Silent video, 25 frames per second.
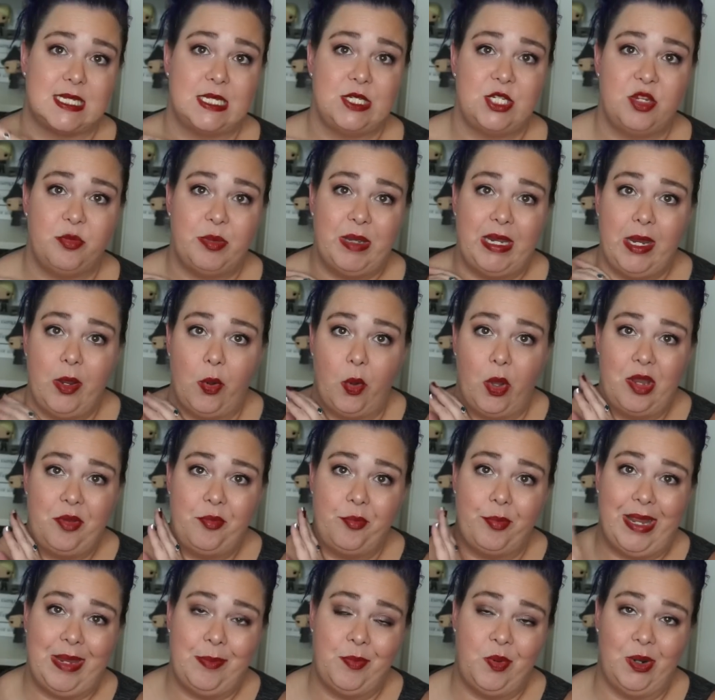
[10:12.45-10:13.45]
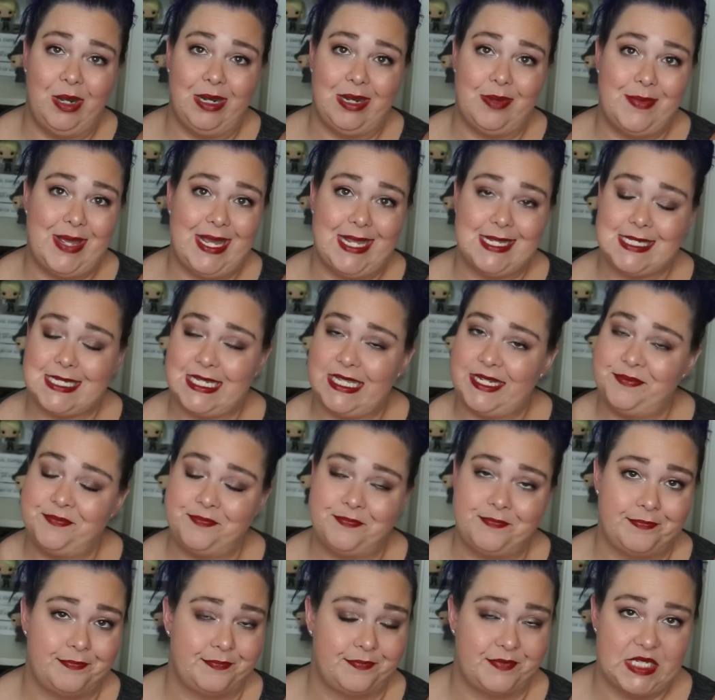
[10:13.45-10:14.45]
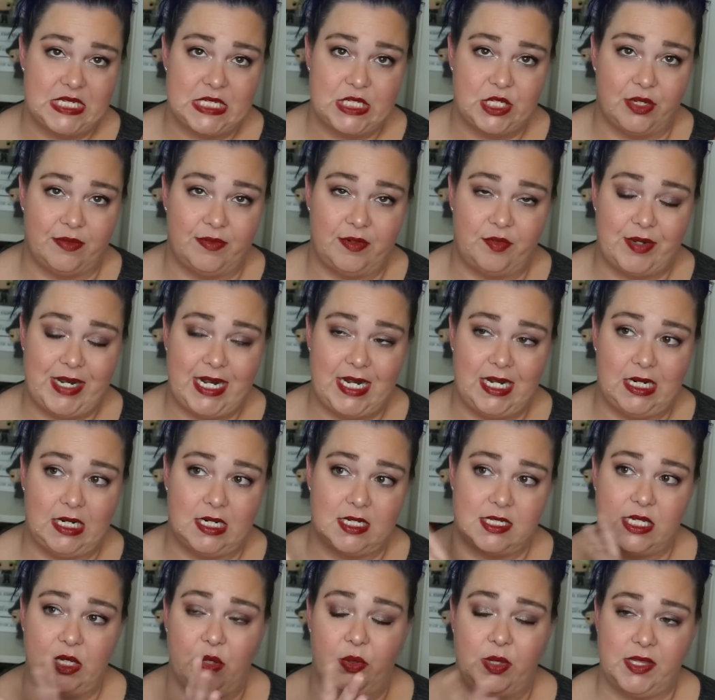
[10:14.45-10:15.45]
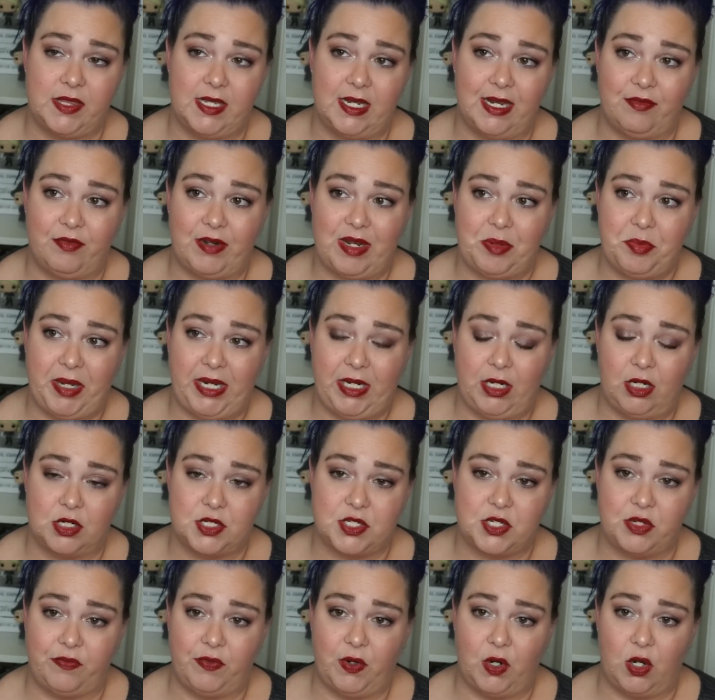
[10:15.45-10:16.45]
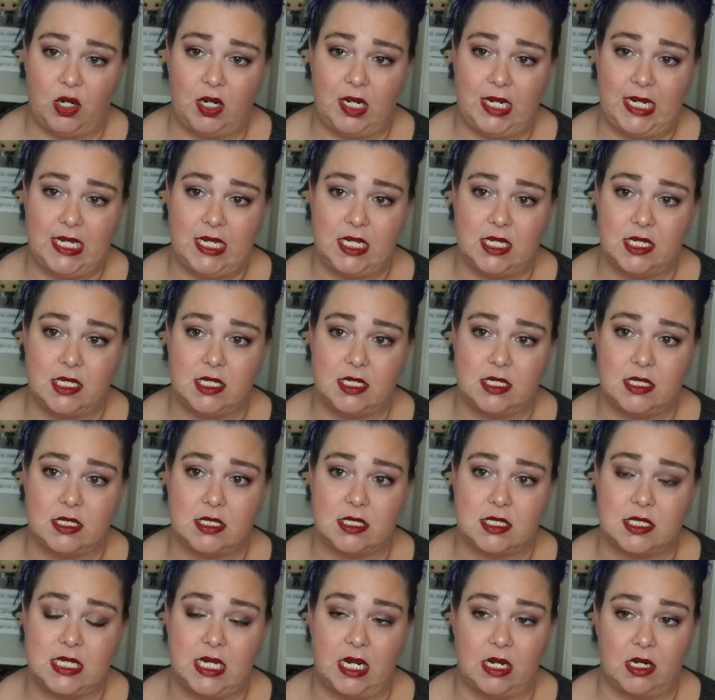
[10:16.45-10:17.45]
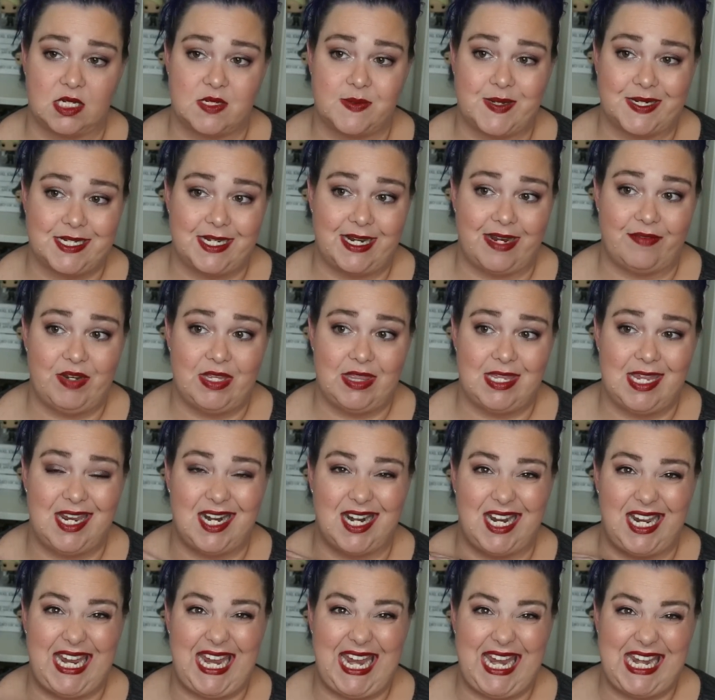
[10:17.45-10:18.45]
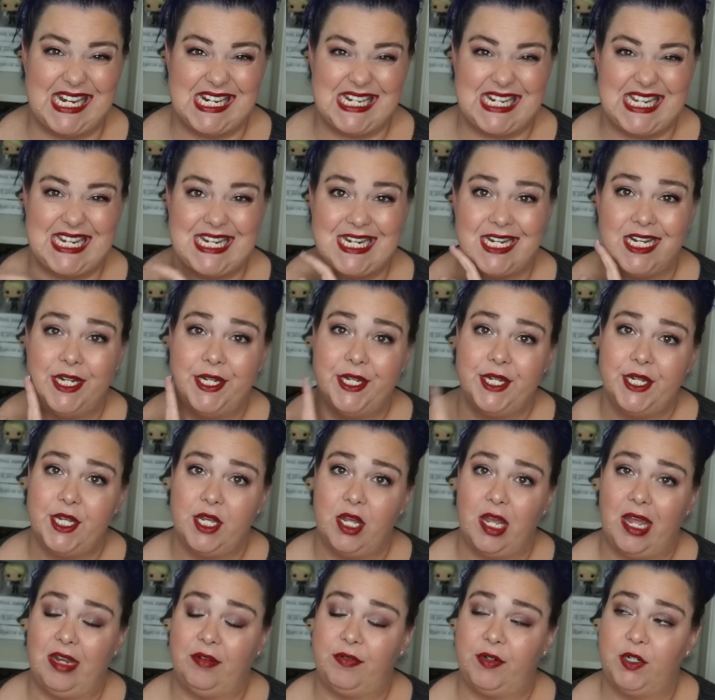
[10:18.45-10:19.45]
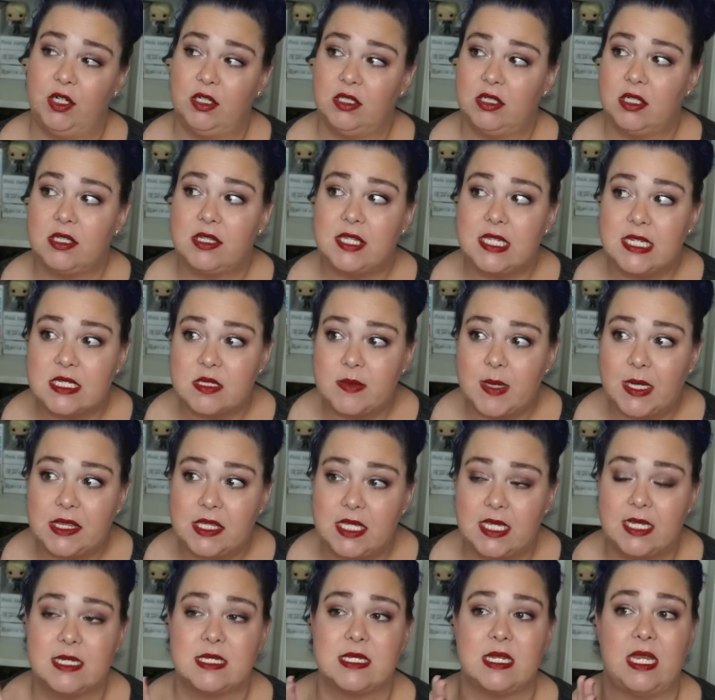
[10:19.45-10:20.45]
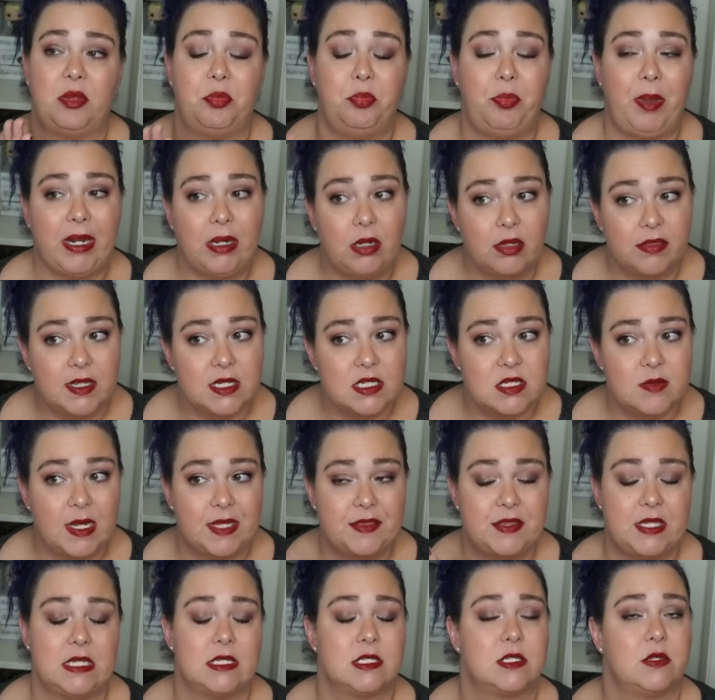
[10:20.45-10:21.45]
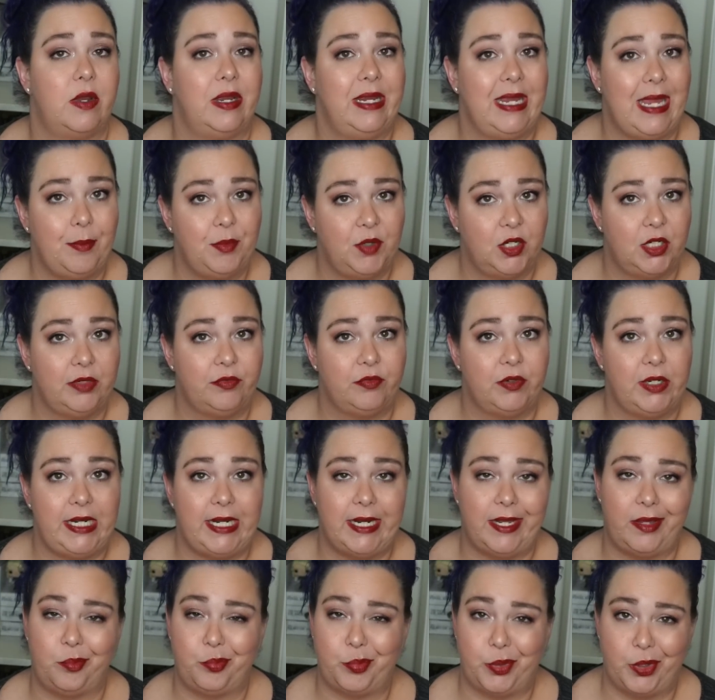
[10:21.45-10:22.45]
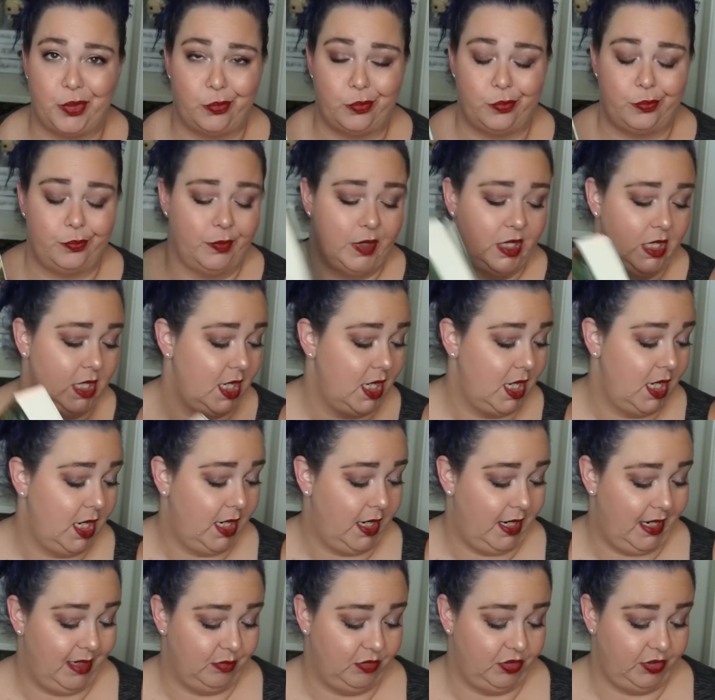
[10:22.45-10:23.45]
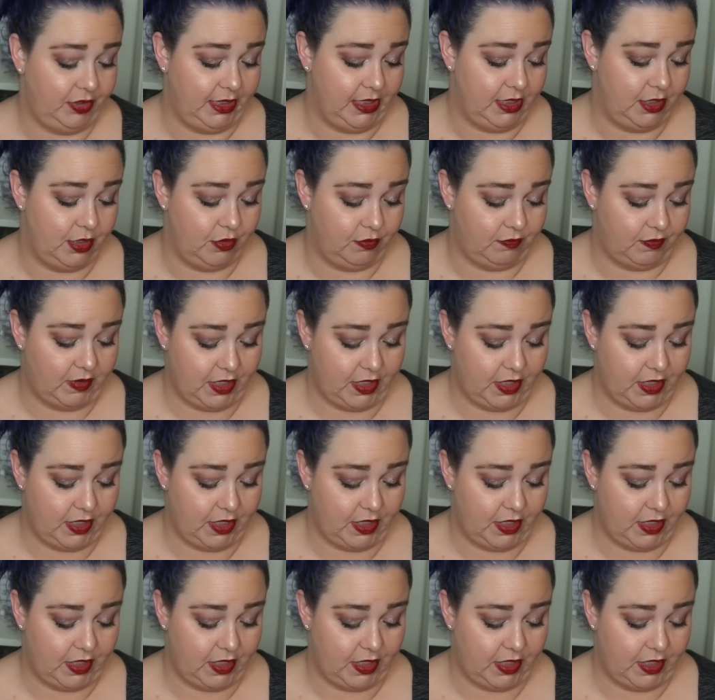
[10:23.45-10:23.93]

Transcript: Since You've Been Gone by Morgan Matson. Still haven't read it because the only thing I've read by her so far is The Unexpected Everything, and I hated it. I've heard good things about this, like better things about this, so I am going to read it, but I'm really in no